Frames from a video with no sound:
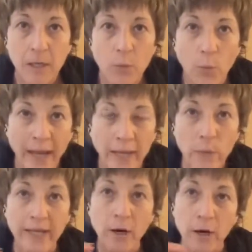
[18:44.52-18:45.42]
When
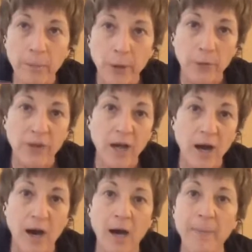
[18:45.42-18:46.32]
we are both
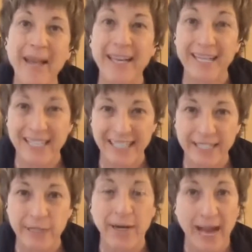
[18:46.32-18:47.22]
calm and
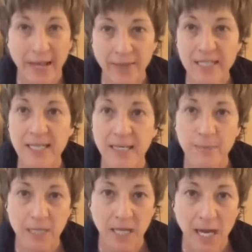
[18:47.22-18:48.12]
clear at the same
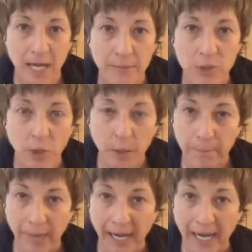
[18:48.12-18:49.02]
time, so our
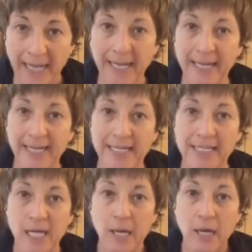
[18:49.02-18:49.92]
body
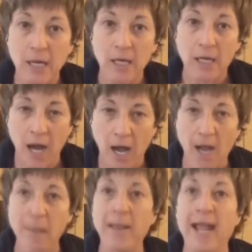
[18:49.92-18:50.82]
is
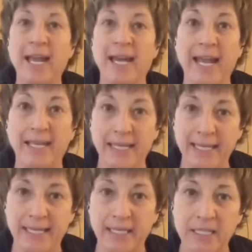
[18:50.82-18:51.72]
calm and at
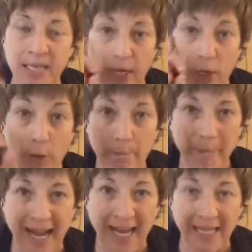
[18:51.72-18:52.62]
ease, and our
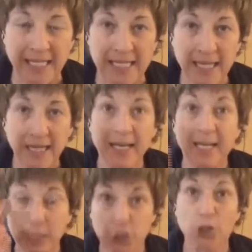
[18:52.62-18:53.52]
mind
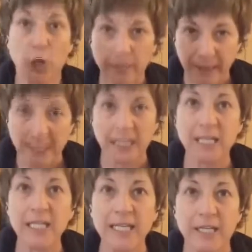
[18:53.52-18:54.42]
is sharp and
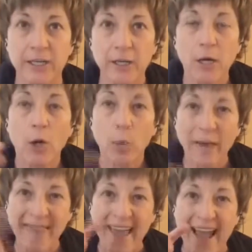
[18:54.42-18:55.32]
clear.
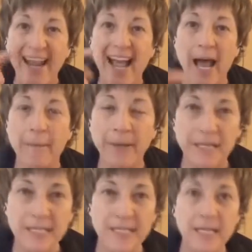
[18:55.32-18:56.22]
When that
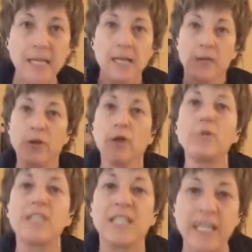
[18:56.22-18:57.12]
happens,
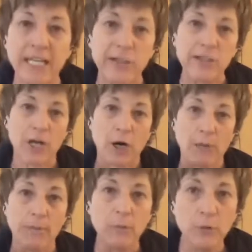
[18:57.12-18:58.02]
those gears are
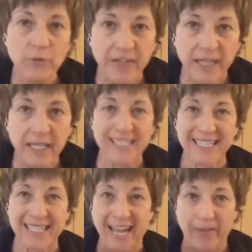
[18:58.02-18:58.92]
moving
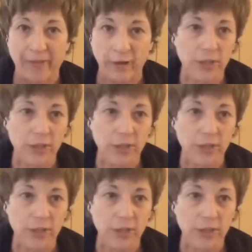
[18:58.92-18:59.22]
together.